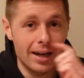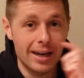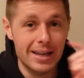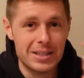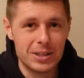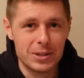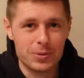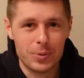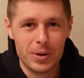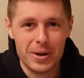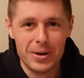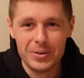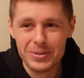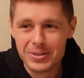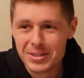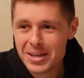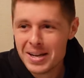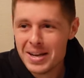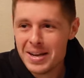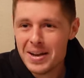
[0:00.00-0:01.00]
Blizzard's
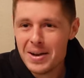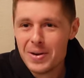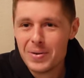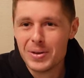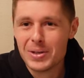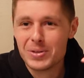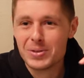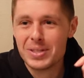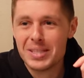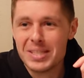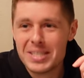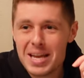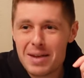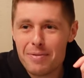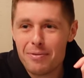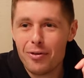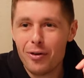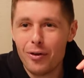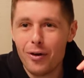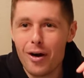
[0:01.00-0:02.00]
wheels, which was a
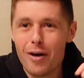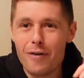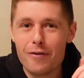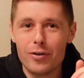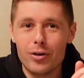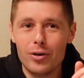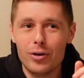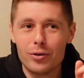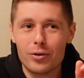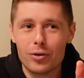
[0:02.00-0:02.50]
Zipp 404